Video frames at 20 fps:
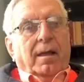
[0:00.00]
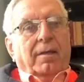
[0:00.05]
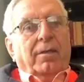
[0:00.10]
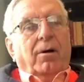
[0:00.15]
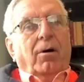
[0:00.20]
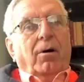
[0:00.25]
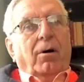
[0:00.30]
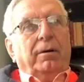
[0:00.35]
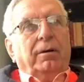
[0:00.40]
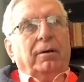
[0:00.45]

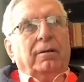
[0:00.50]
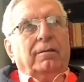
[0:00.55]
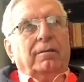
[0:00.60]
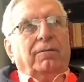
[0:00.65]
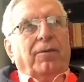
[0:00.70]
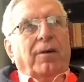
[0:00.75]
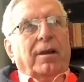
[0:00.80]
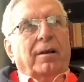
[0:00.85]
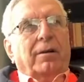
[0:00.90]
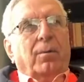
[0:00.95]
And the
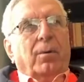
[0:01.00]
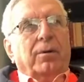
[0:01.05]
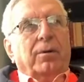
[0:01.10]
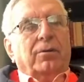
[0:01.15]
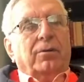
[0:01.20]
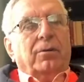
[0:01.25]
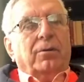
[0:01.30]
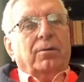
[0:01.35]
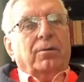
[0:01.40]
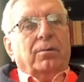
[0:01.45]
Heartist Fund
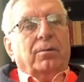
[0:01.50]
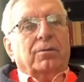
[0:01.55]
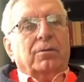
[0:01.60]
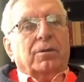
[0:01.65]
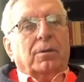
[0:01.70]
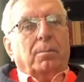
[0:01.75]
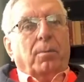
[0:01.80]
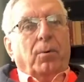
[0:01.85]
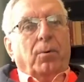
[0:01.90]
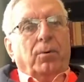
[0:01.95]
was to
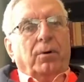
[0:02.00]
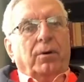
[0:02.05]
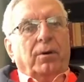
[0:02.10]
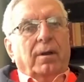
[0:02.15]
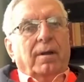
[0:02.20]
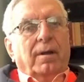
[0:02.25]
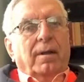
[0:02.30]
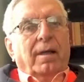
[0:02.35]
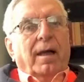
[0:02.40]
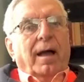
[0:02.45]

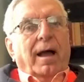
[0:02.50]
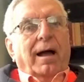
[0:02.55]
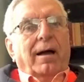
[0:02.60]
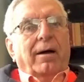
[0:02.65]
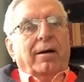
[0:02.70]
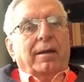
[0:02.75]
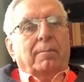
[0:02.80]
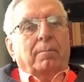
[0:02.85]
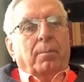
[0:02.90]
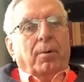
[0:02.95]
support
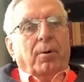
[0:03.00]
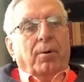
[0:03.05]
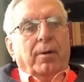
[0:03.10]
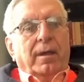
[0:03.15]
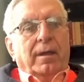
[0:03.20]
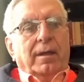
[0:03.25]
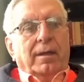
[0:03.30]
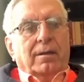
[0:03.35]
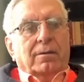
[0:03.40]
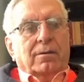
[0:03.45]
our
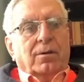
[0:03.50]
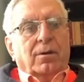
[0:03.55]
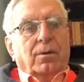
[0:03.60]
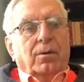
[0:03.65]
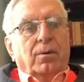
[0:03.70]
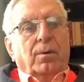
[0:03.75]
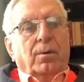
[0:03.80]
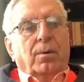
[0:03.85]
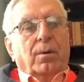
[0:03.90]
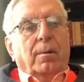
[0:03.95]
employees
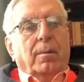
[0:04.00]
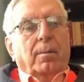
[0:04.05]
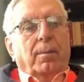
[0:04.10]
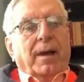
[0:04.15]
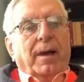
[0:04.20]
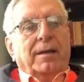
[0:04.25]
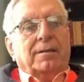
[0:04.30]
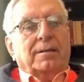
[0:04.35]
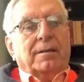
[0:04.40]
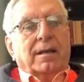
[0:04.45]
who
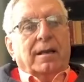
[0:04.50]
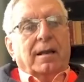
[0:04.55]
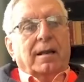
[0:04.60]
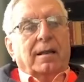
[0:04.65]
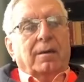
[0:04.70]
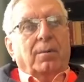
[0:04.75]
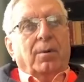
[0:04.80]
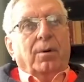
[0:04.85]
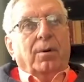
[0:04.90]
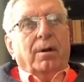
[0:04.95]

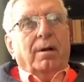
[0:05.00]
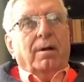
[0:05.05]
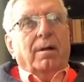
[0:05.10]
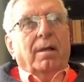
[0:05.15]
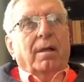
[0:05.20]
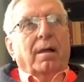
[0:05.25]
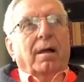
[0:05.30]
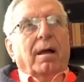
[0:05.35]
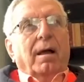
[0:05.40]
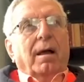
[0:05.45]
basically
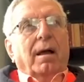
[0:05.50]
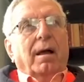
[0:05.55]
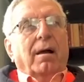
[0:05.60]
were